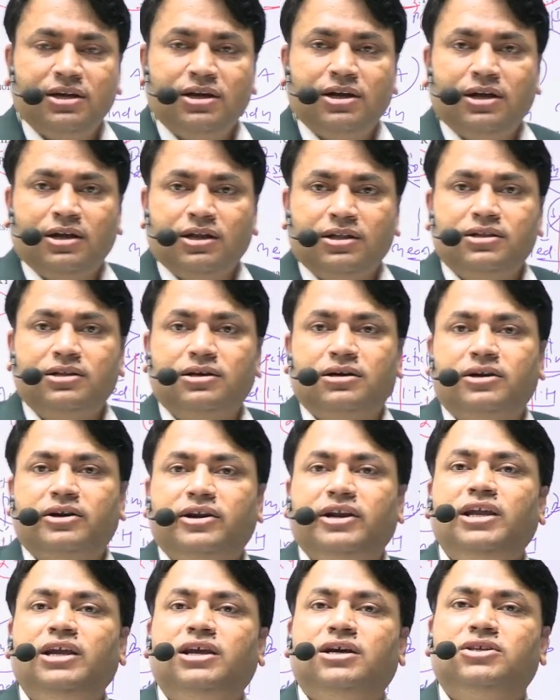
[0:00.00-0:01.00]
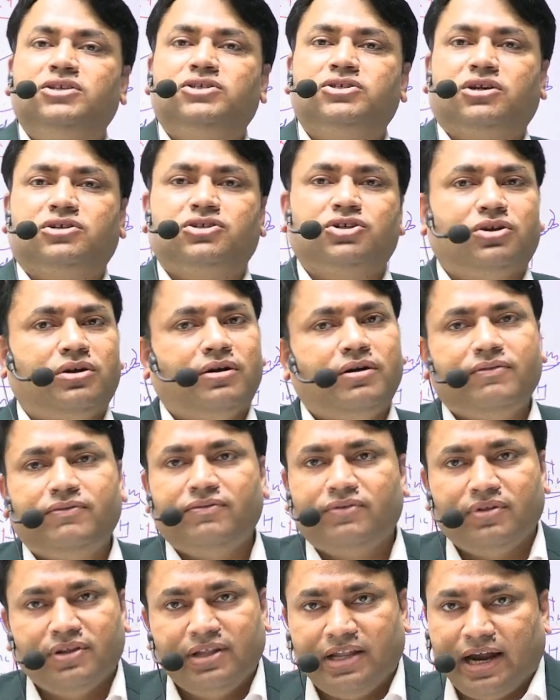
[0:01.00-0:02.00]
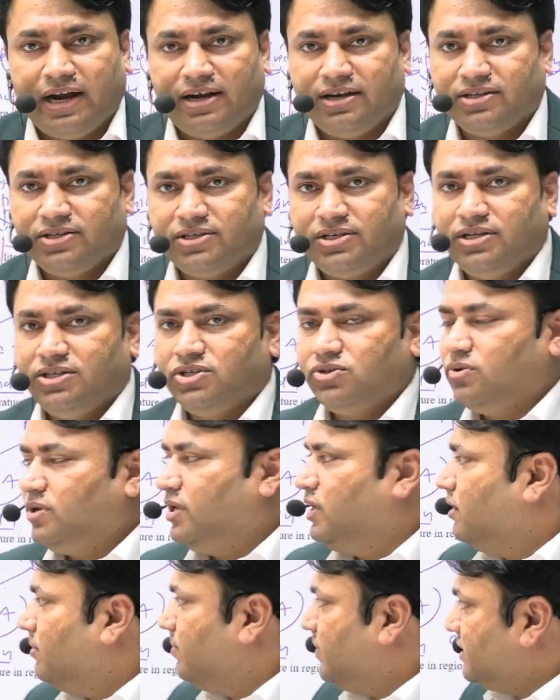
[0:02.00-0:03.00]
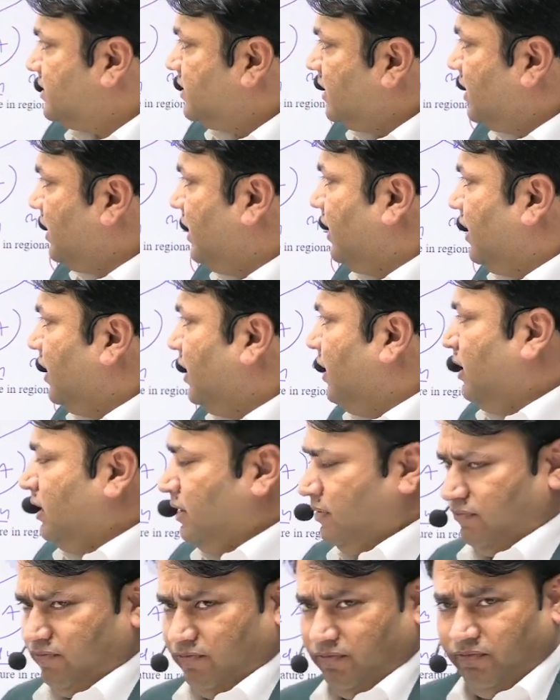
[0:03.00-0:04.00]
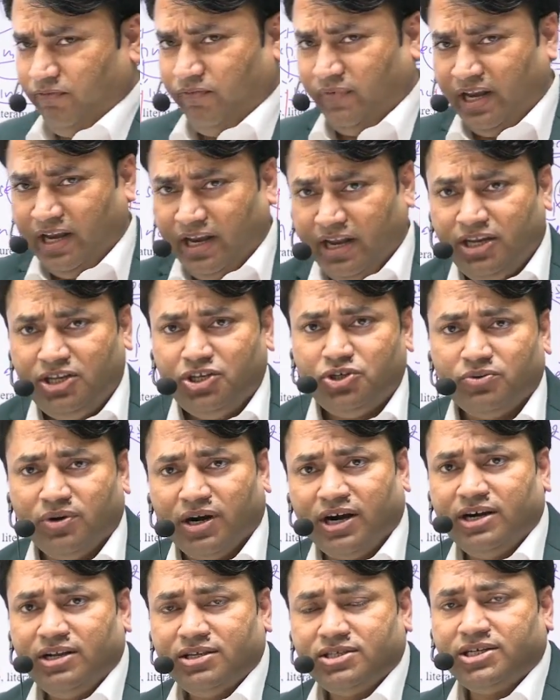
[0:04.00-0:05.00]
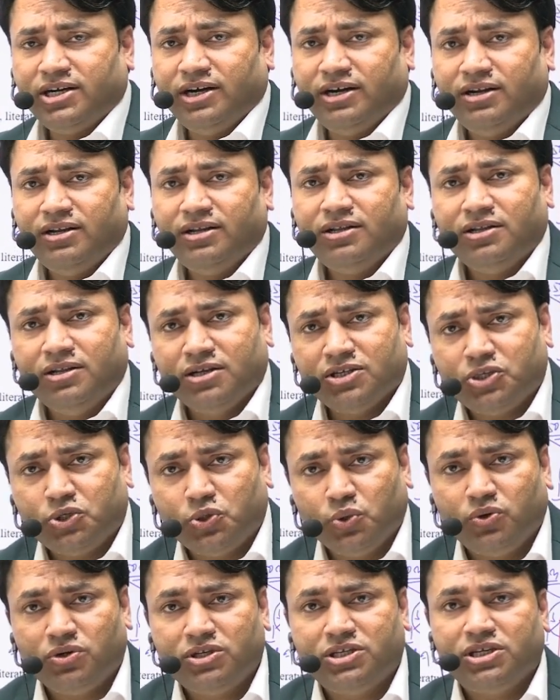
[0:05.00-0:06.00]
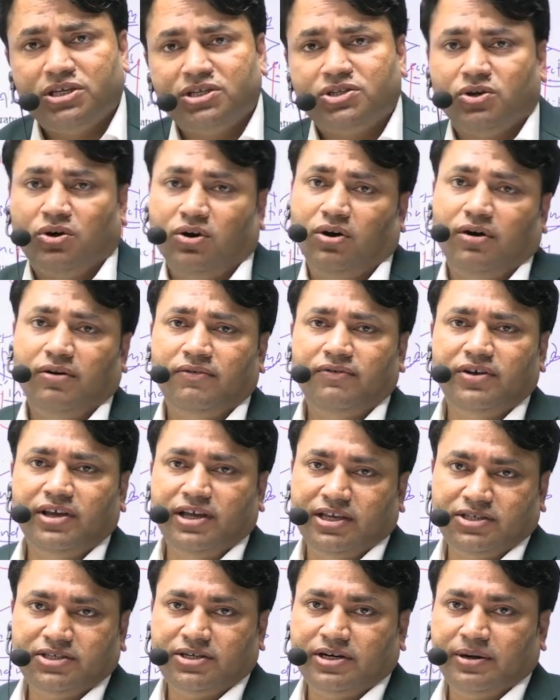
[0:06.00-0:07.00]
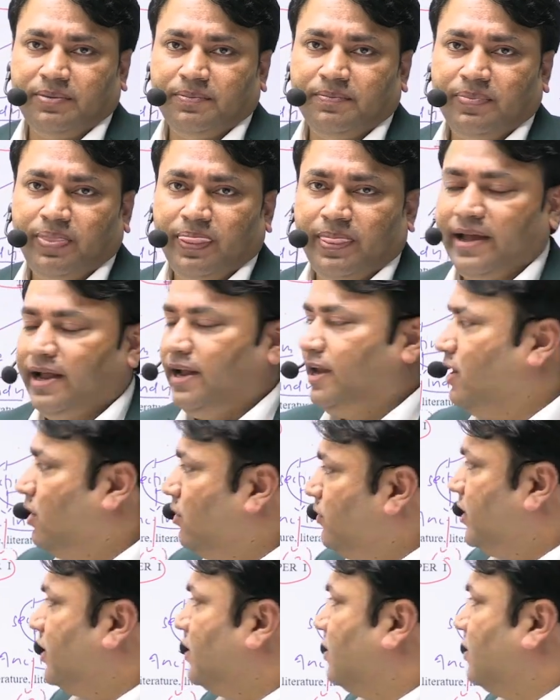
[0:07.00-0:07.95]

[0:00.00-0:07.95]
the reconstruction of that history. So here basically we need to understand the sources of history. And now here